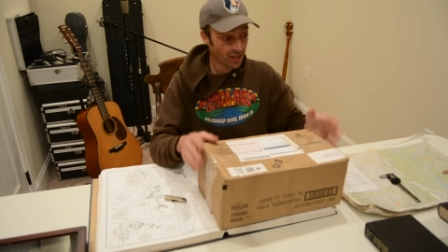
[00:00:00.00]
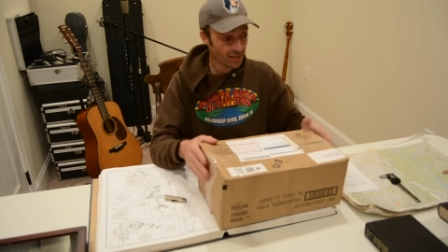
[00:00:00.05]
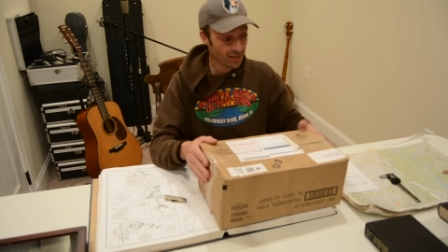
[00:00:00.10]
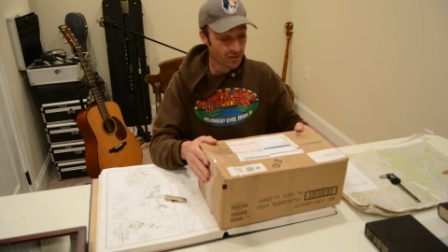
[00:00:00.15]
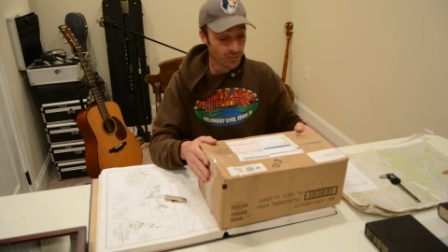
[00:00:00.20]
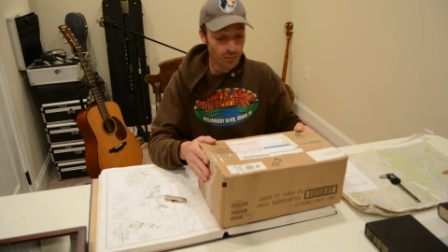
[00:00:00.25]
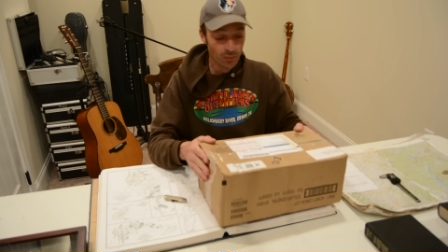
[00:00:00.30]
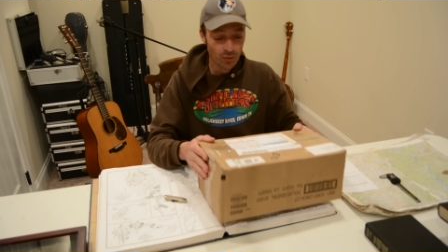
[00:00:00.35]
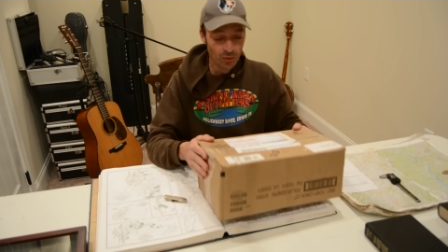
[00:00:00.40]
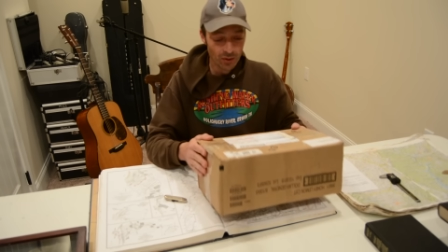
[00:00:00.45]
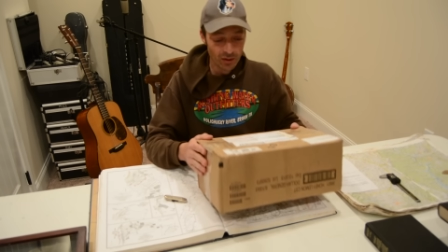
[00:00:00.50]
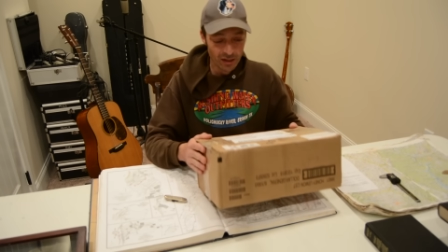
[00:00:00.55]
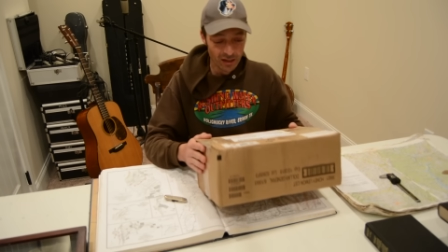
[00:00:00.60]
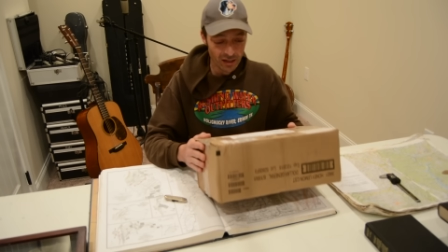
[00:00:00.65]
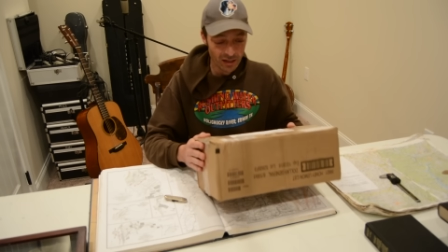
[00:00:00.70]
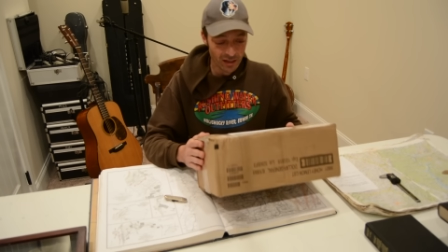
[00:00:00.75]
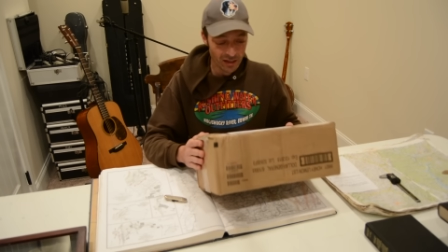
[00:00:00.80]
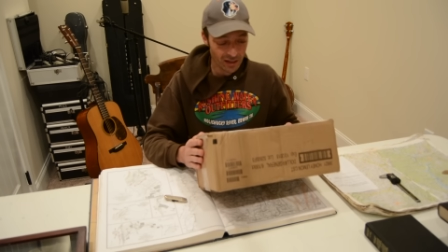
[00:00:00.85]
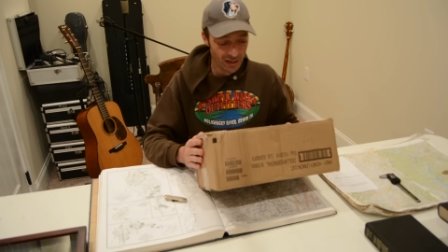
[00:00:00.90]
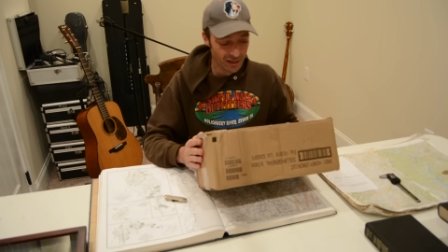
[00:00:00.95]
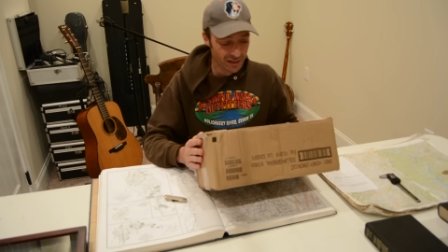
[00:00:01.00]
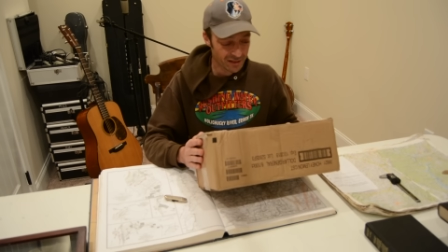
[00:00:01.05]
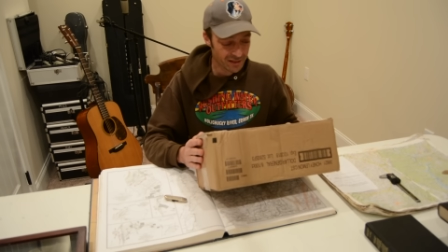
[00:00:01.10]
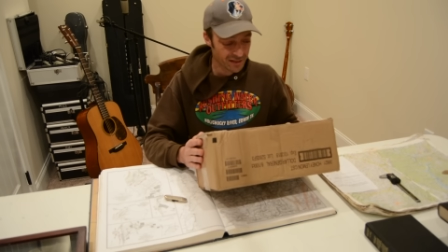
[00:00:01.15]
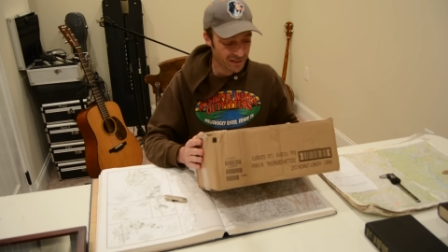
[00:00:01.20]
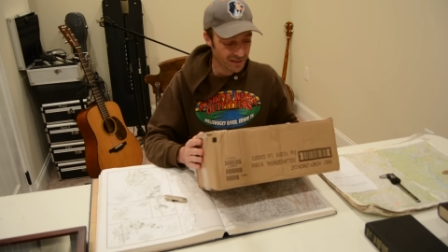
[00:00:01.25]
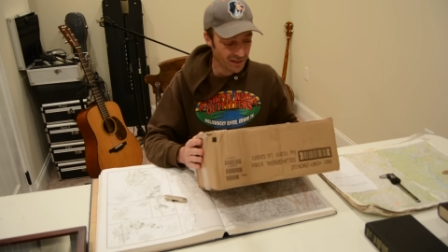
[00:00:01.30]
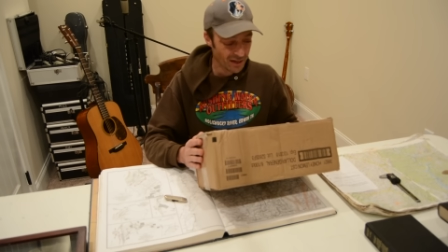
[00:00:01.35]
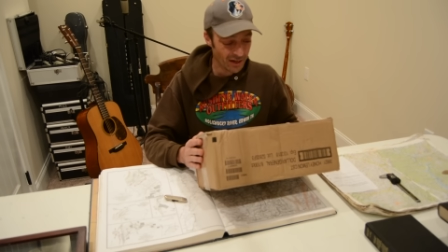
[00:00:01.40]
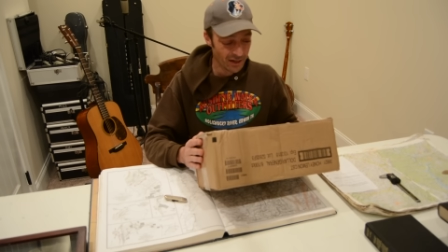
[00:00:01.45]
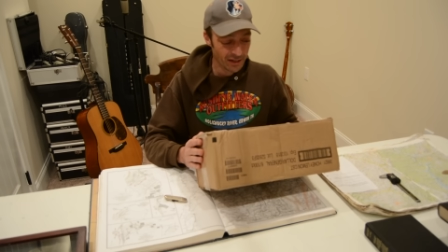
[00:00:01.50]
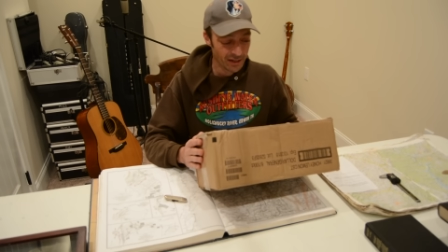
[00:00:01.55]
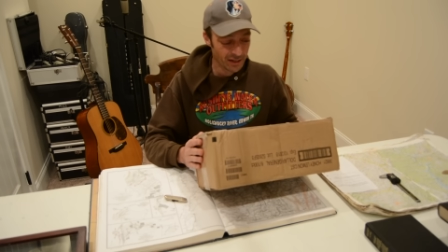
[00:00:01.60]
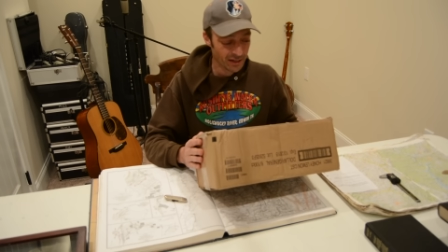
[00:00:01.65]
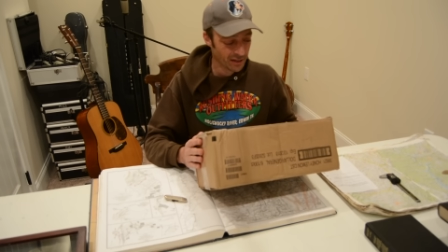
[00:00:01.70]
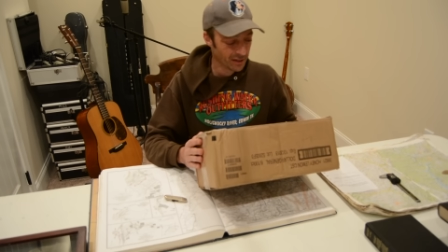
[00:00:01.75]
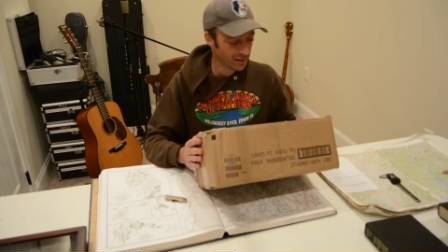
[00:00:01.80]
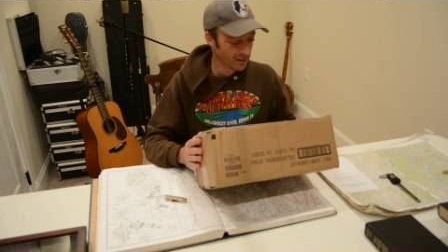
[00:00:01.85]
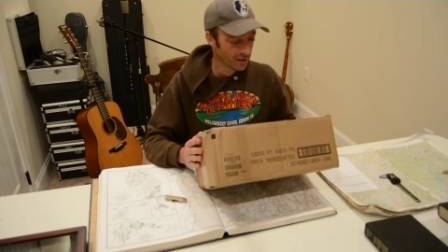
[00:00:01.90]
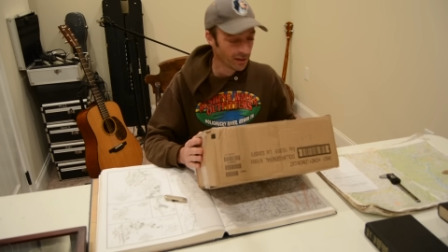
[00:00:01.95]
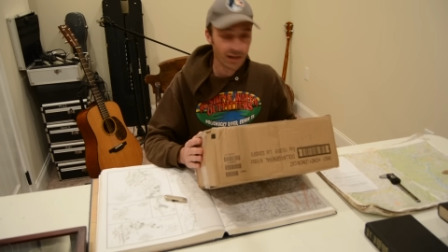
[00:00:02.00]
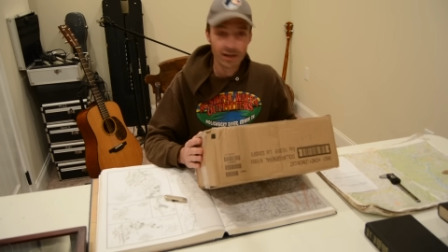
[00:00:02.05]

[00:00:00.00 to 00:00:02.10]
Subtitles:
It's pretty exciting.